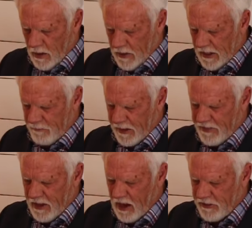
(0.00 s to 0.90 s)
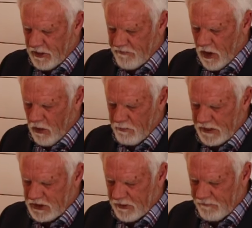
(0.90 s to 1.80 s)
that have been the author of all
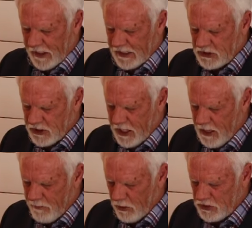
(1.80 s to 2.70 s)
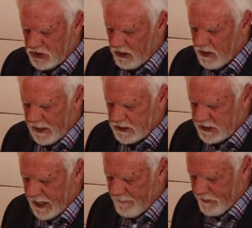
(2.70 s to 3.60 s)
mischief against the Hebrews shall not
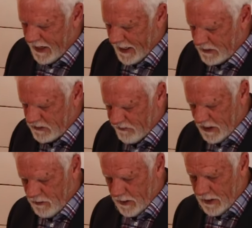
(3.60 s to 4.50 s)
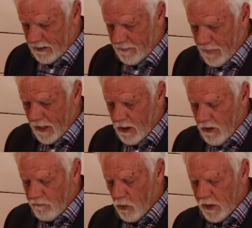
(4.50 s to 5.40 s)
escape the hands of Yahweh.
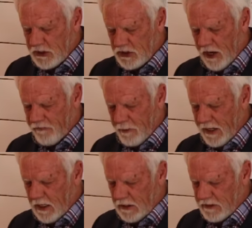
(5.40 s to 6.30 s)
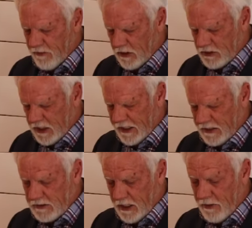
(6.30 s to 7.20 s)
For we suffer because of our
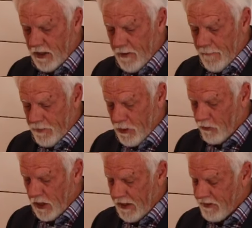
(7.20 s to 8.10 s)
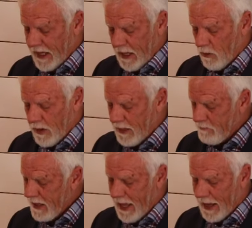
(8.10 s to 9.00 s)
sins, and though the living Elohim
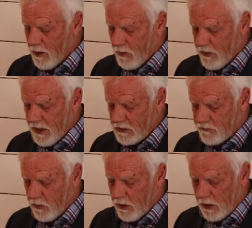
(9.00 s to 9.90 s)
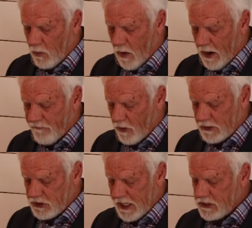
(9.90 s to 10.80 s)
be angry with us for a little while for
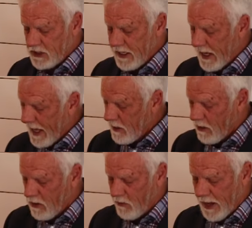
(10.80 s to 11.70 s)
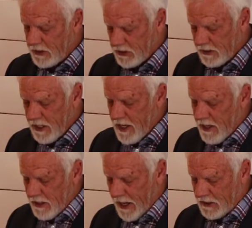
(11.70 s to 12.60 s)
our chastening and our correction,
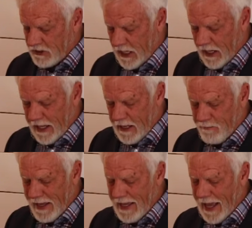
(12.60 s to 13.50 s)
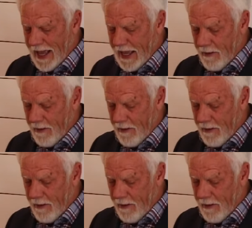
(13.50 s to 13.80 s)
yet shall he be